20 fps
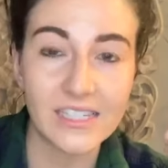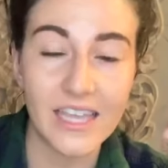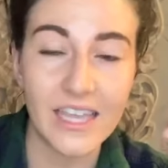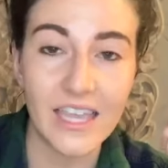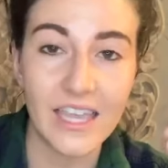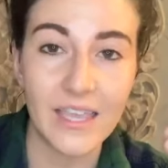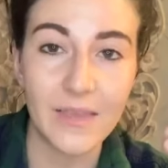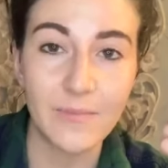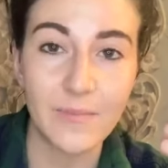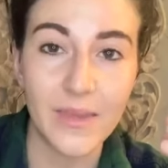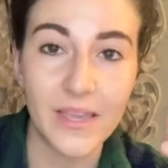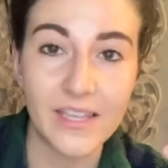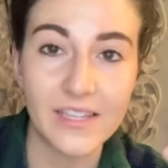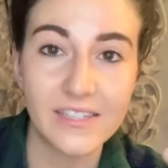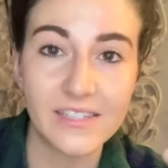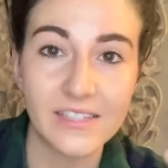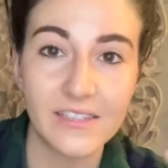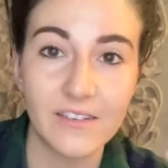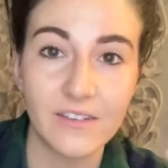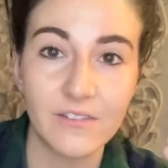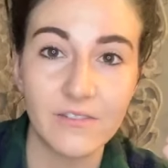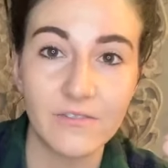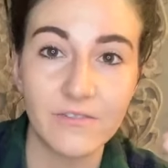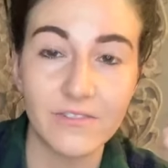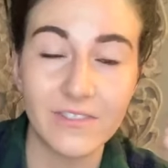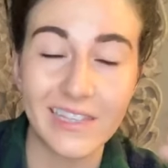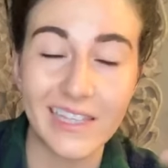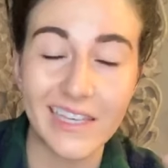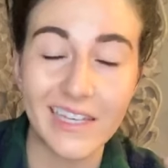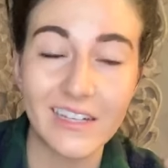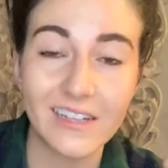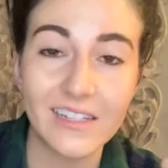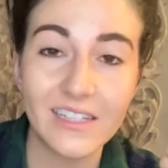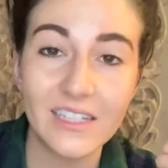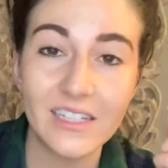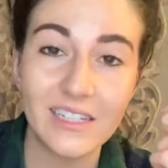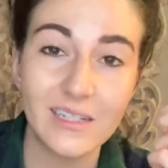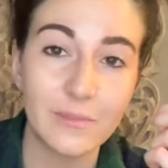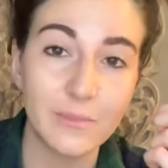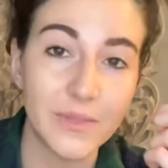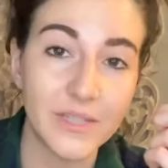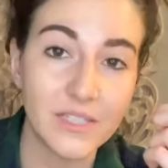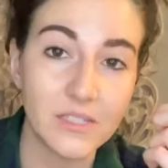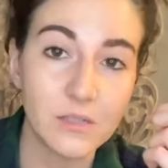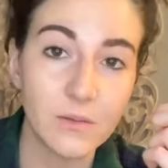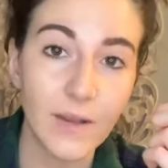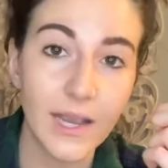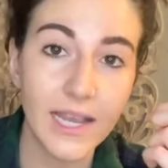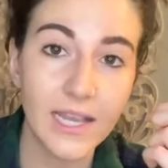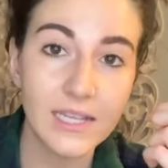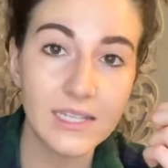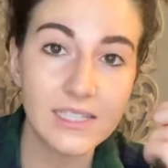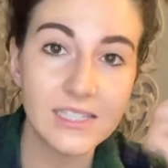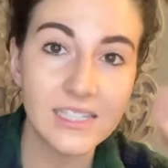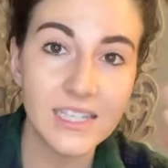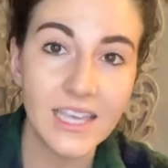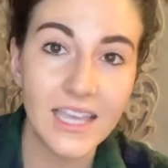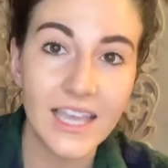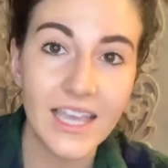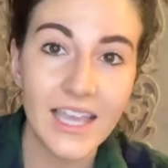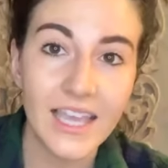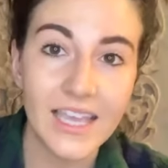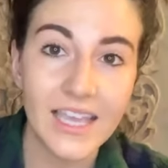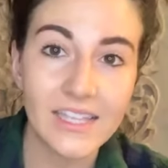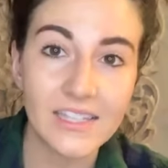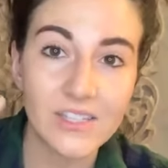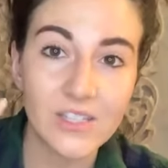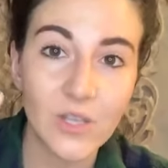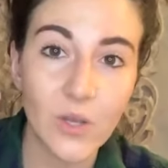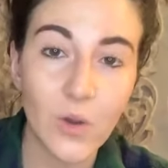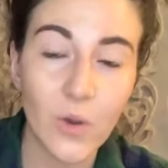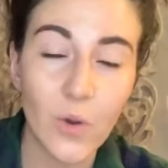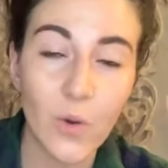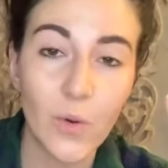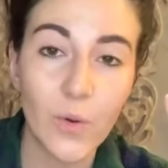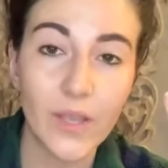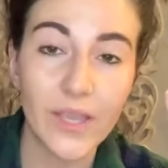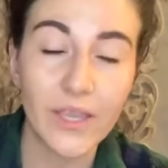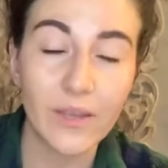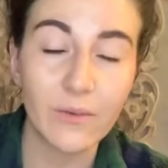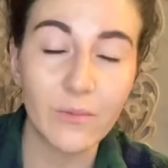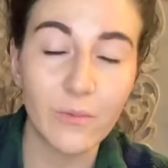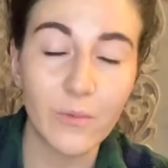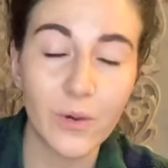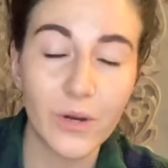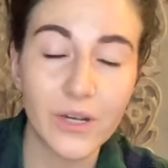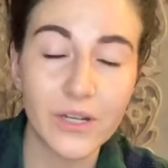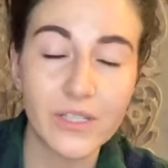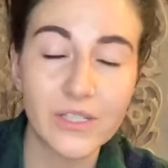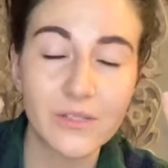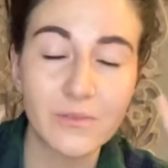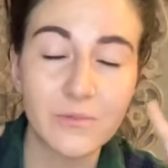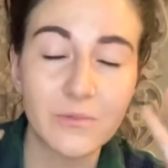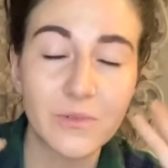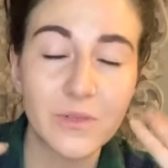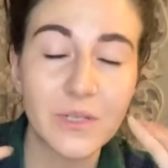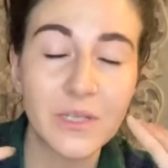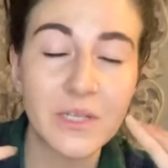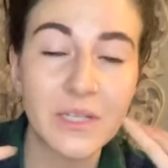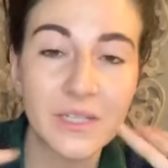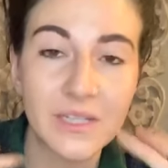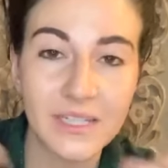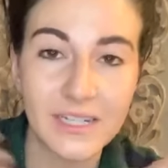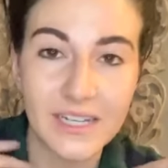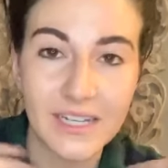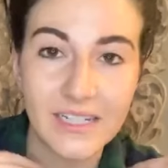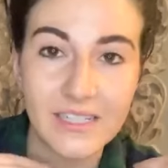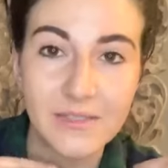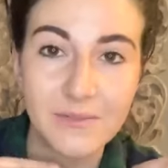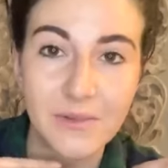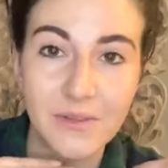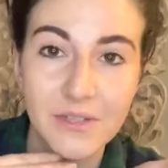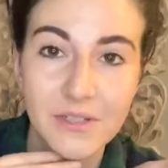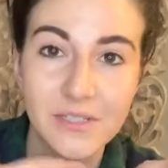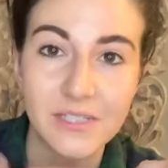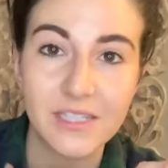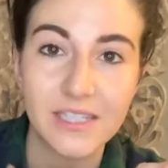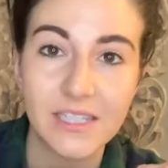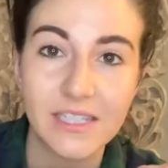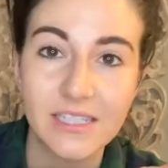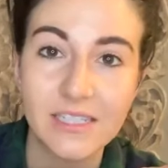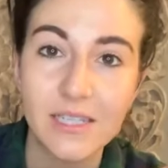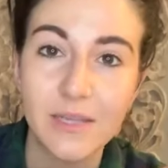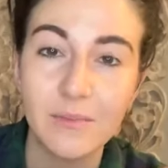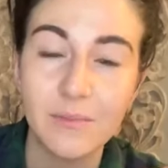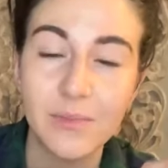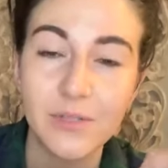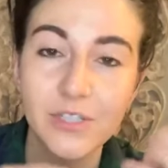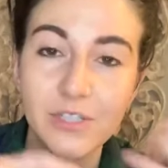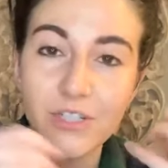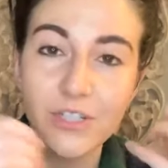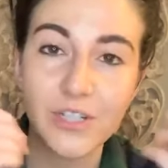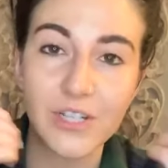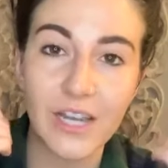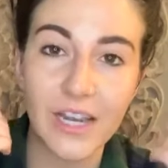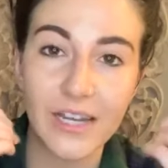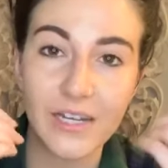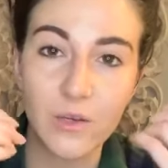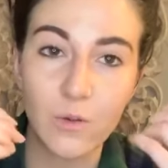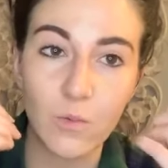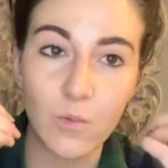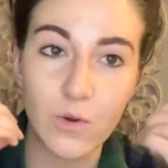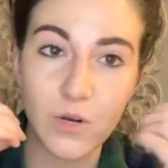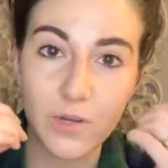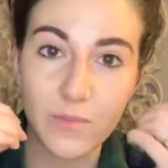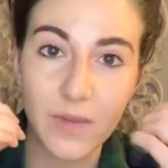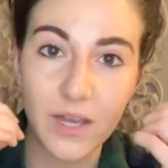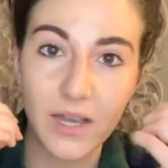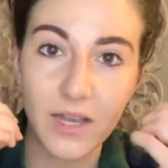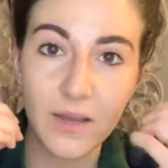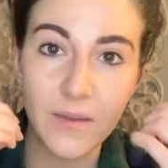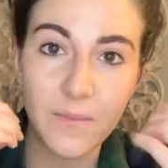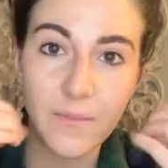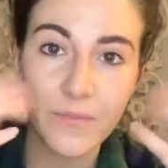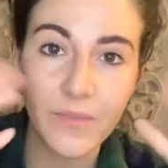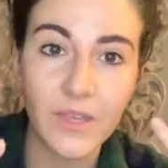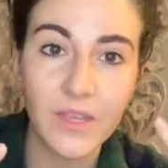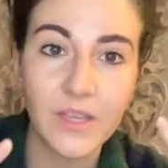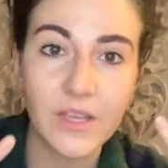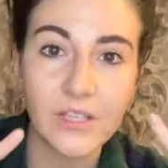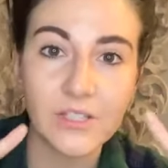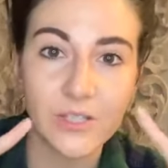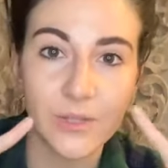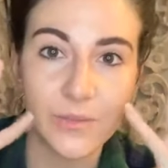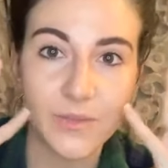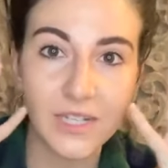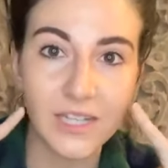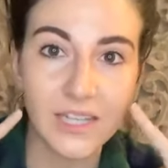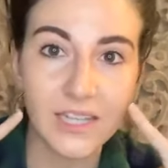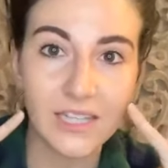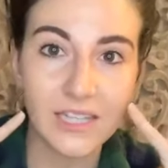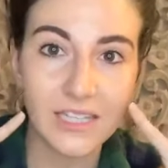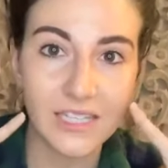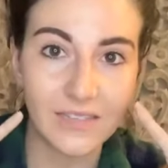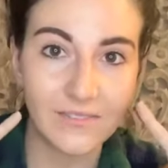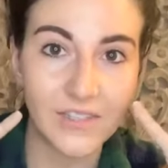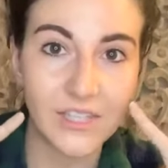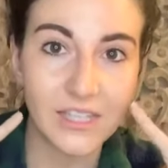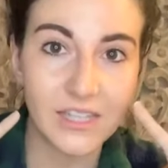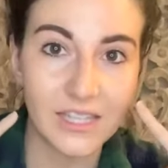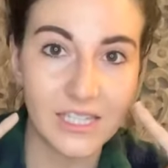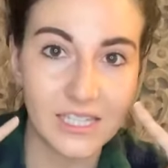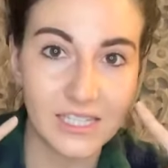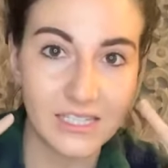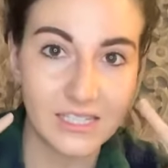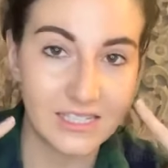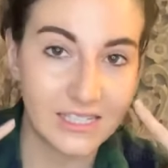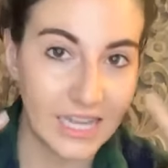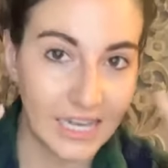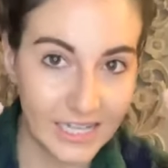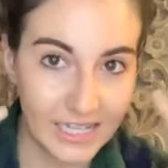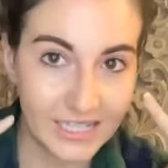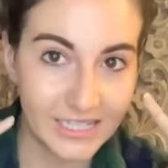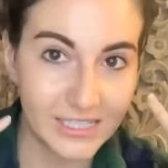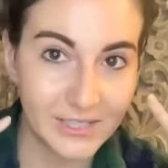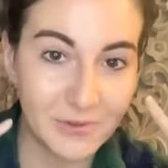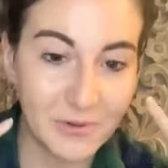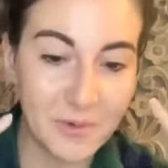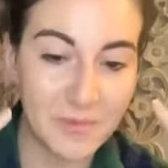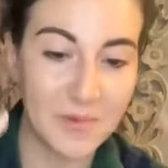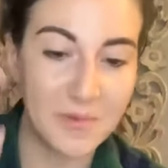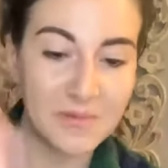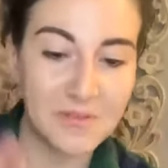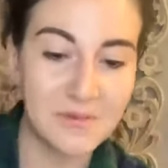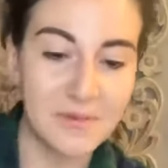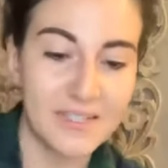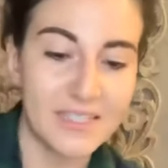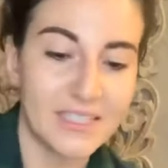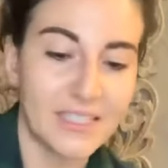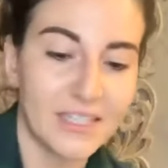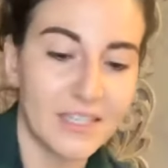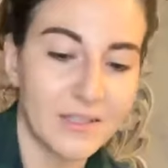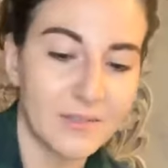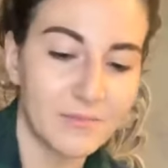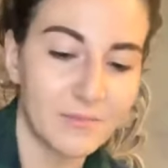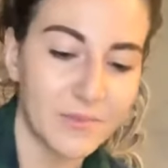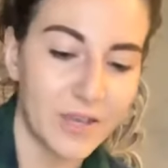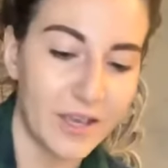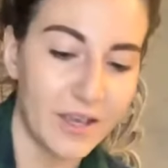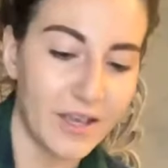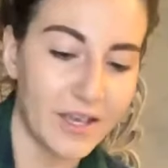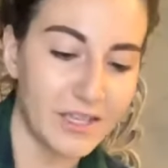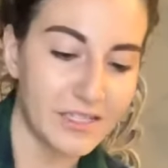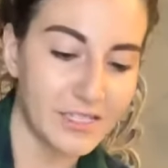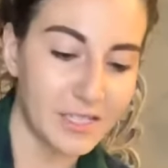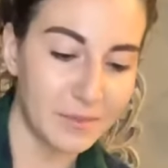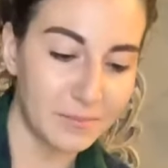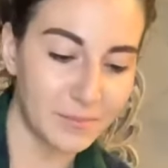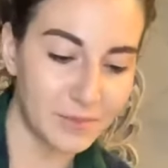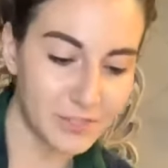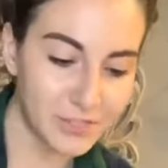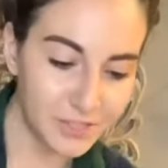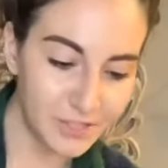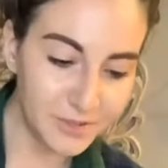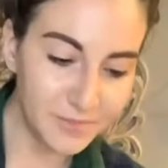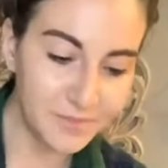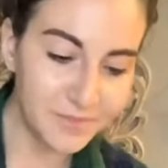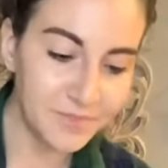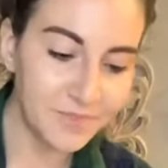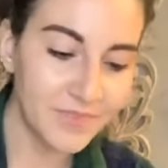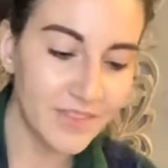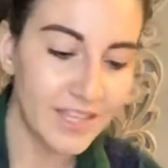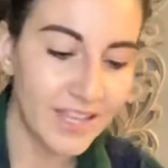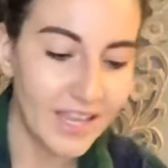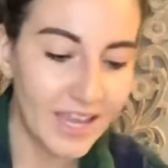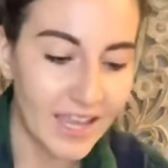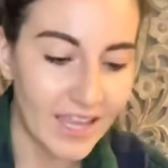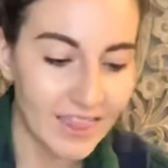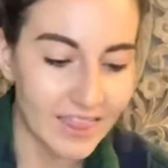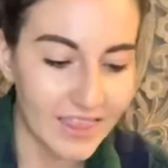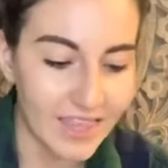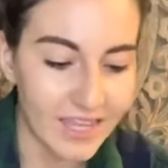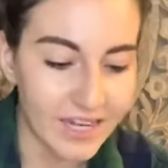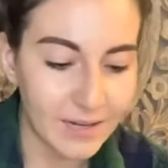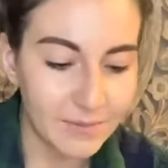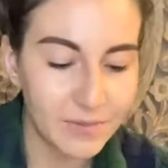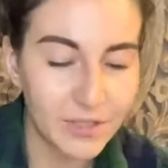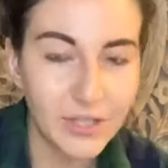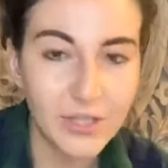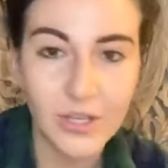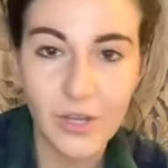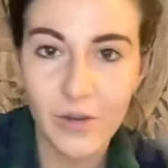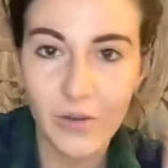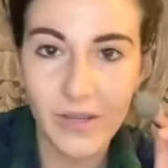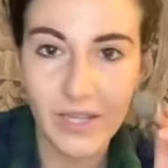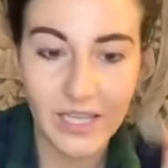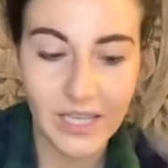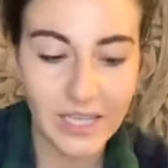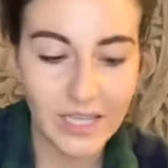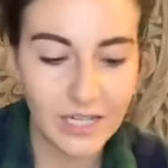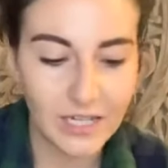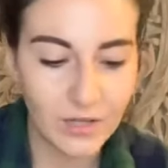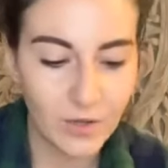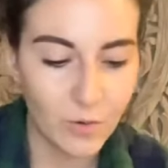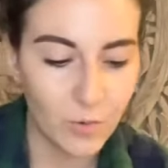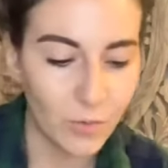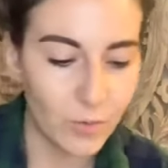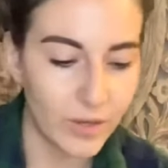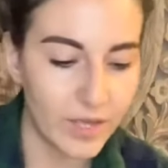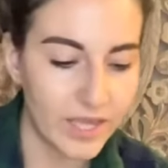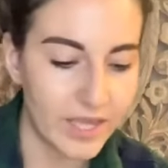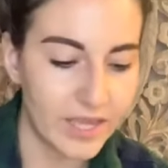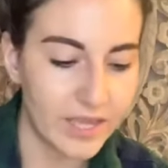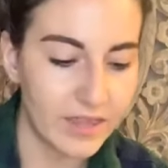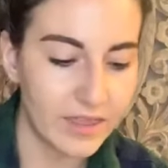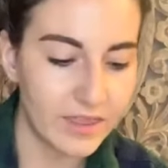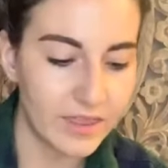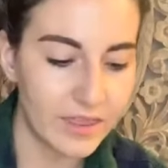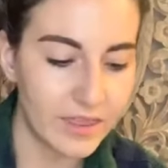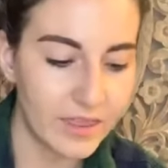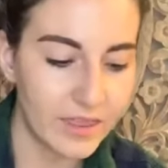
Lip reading: a base of lanolin and beeswax, and so it works really nice with your skin temperature to kind of warm up. So I'm gonna give it the second to warm up to my skin temperature, and then I'm gonna go in with